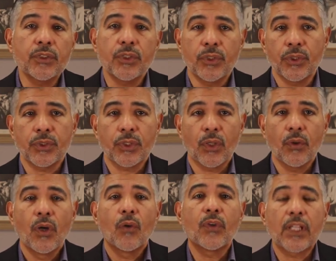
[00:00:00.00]
to do so
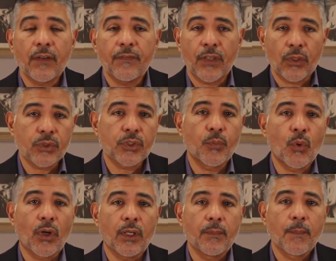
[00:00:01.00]
without federal
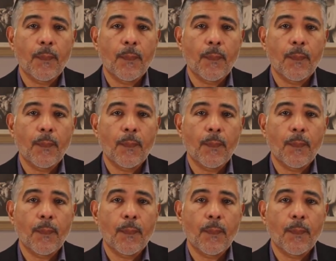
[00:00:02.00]
support.